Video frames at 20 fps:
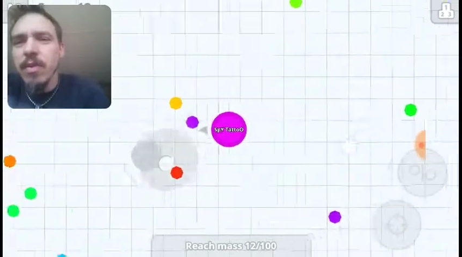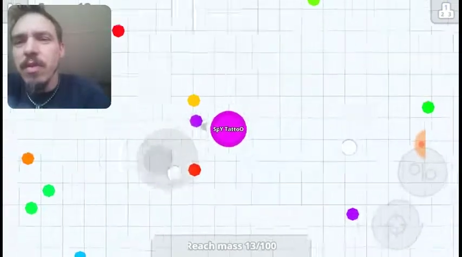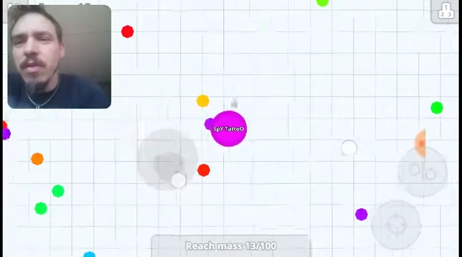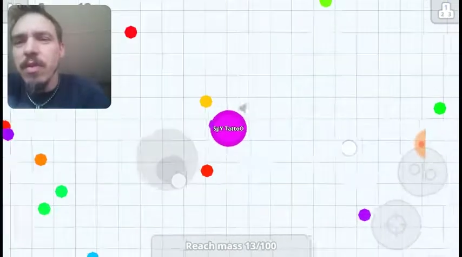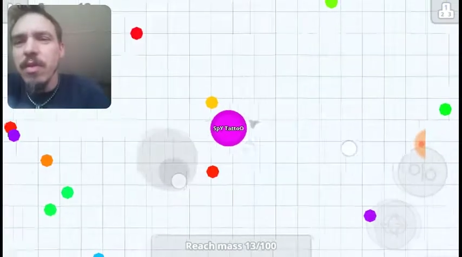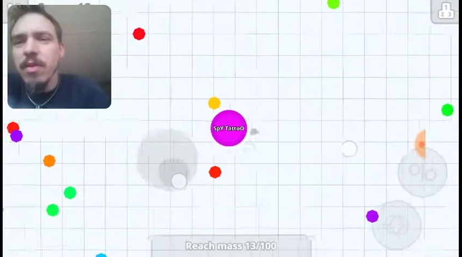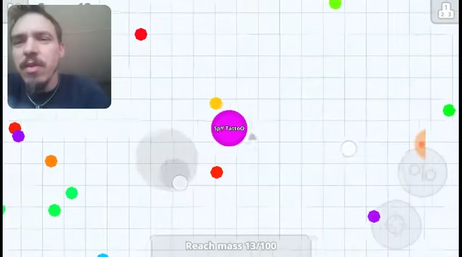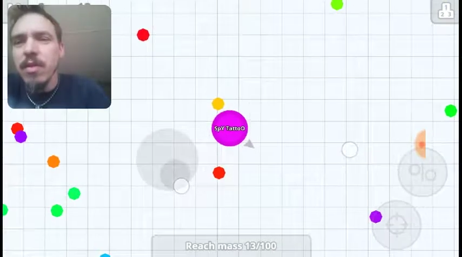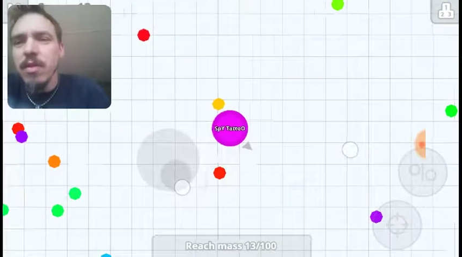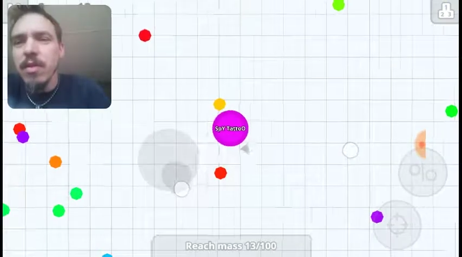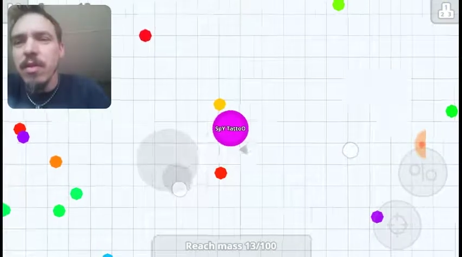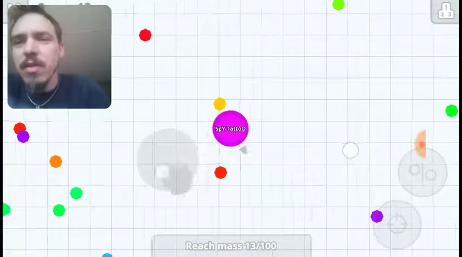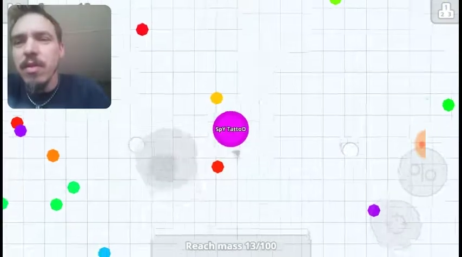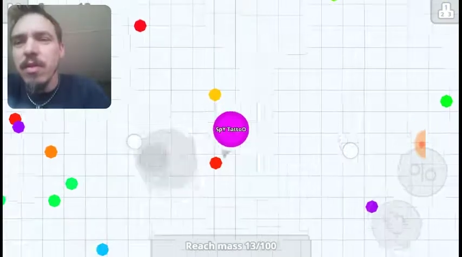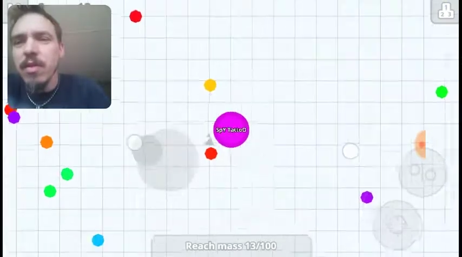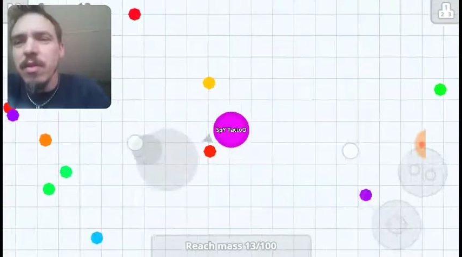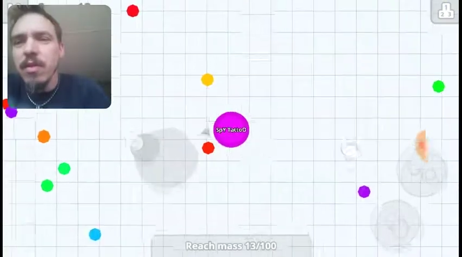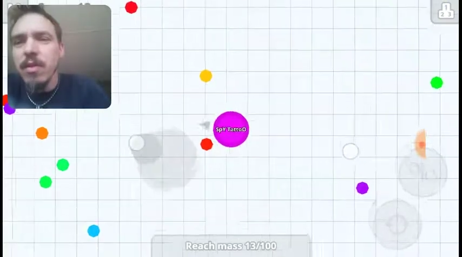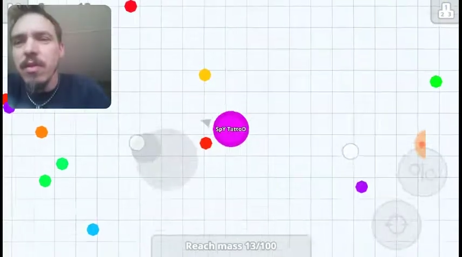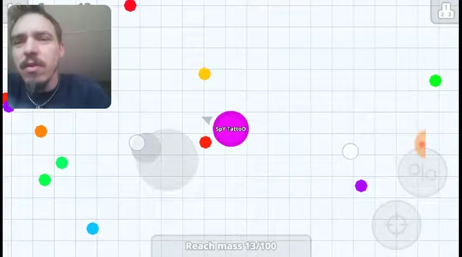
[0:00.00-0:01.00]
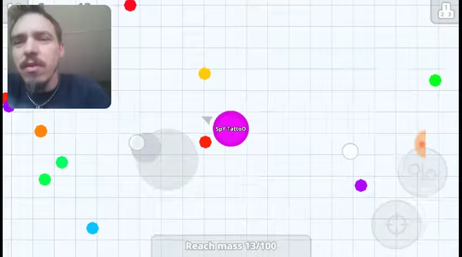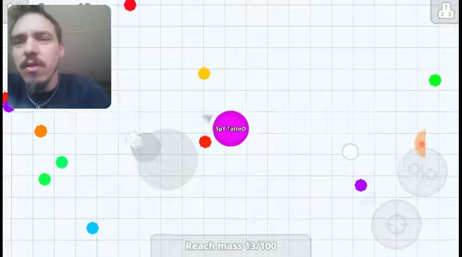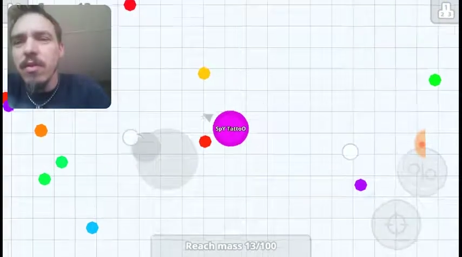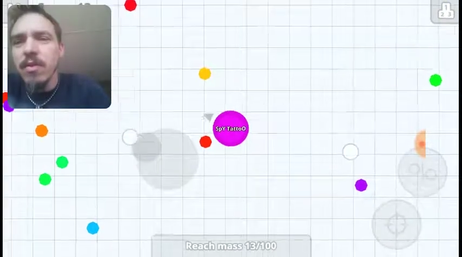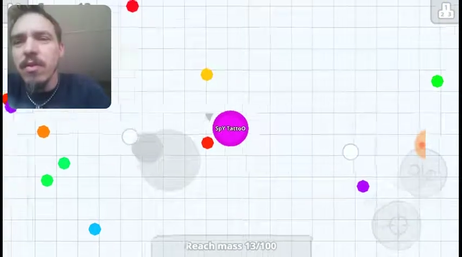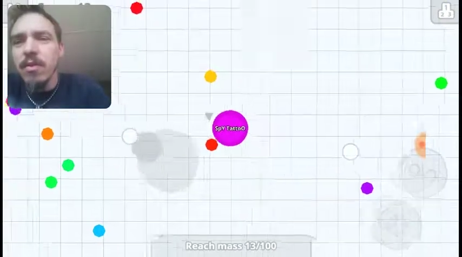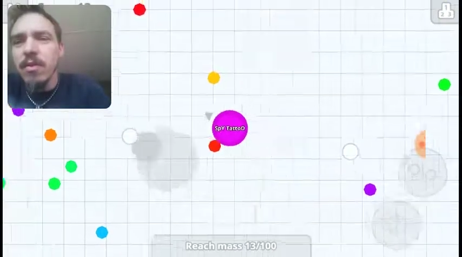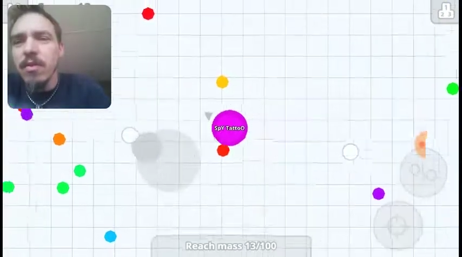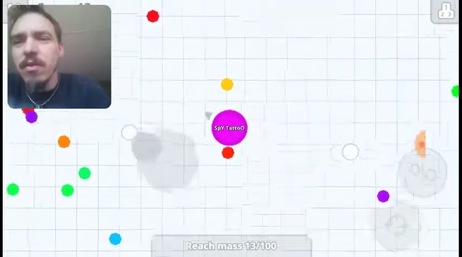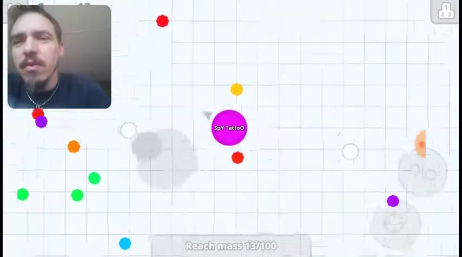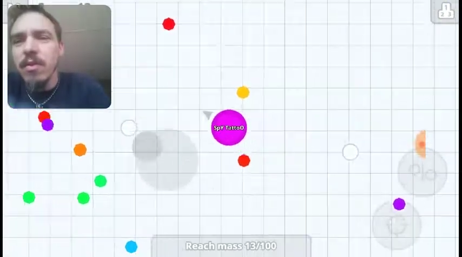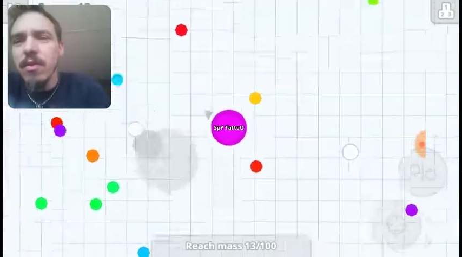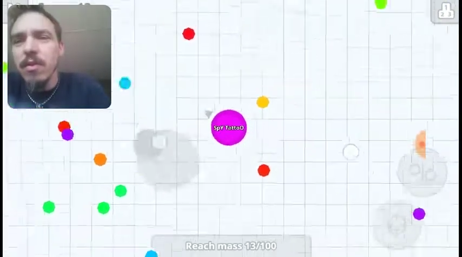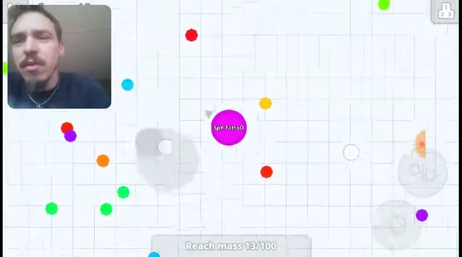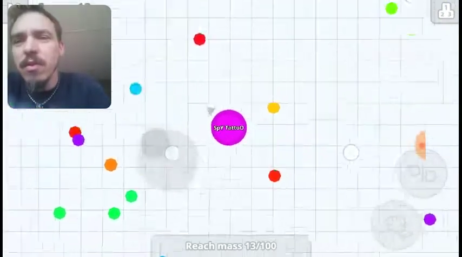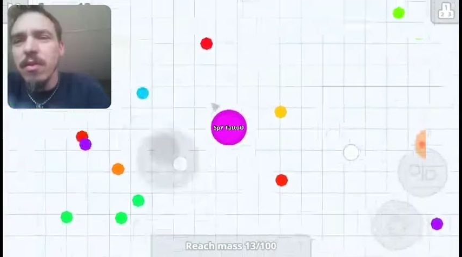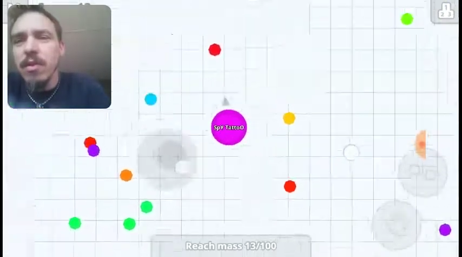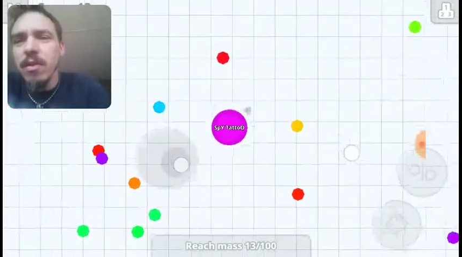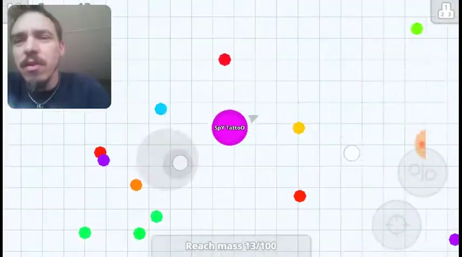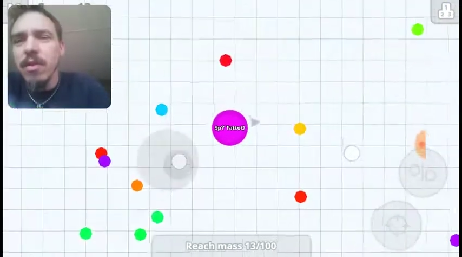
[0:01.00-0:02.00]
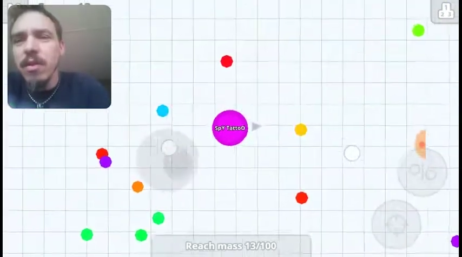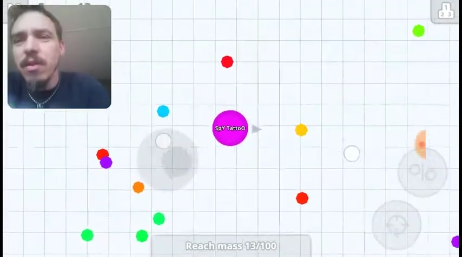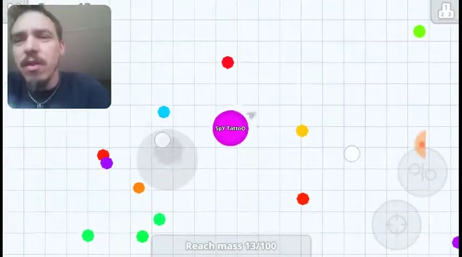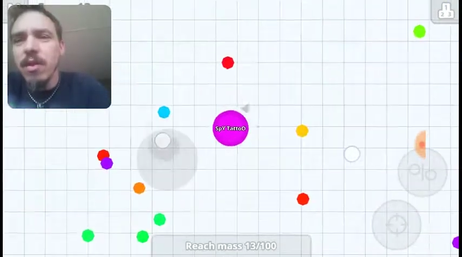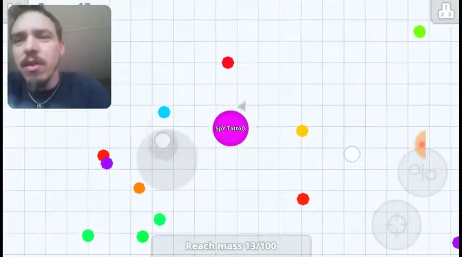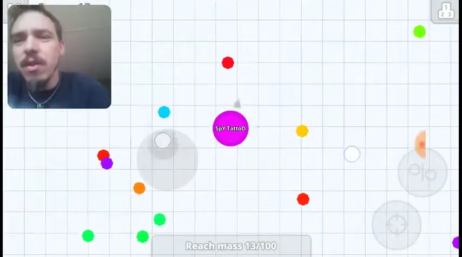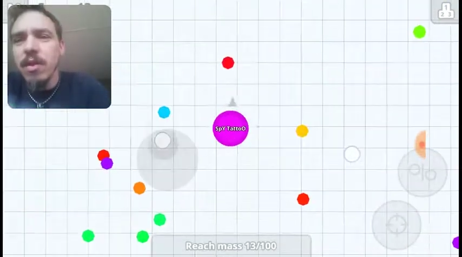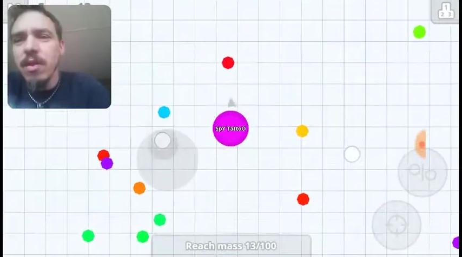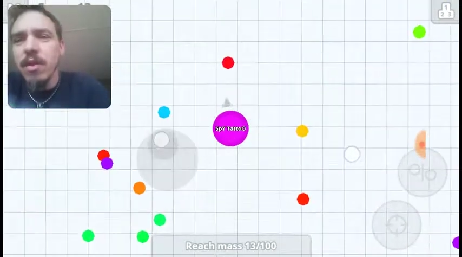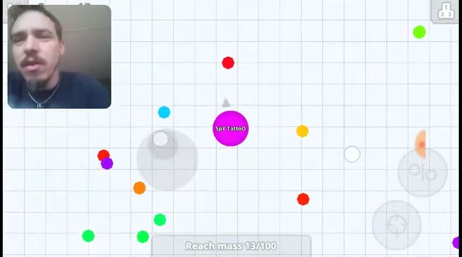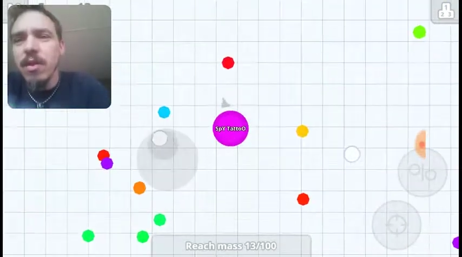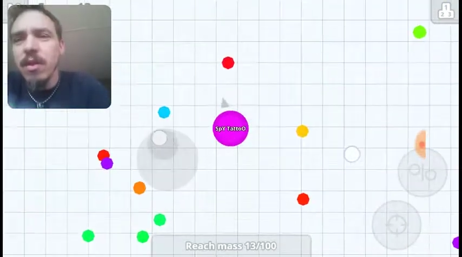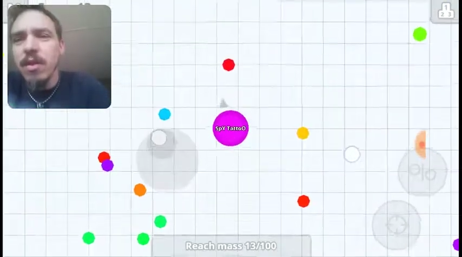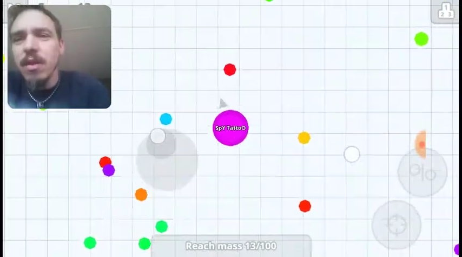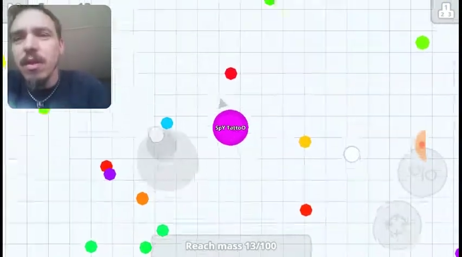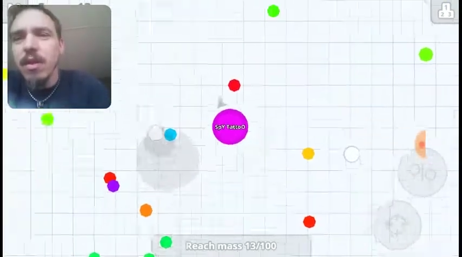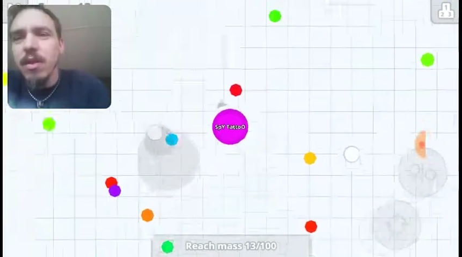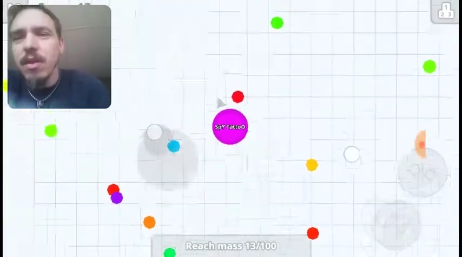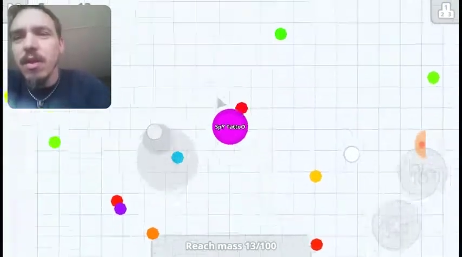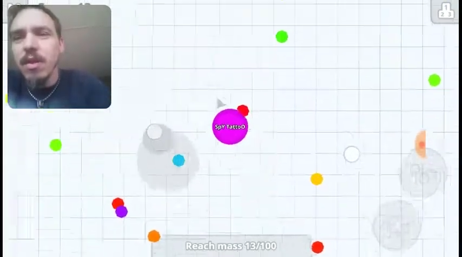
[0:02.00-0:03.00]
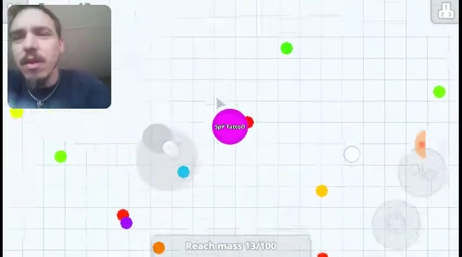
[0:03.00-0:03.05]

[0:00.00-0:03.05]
(no one is talking)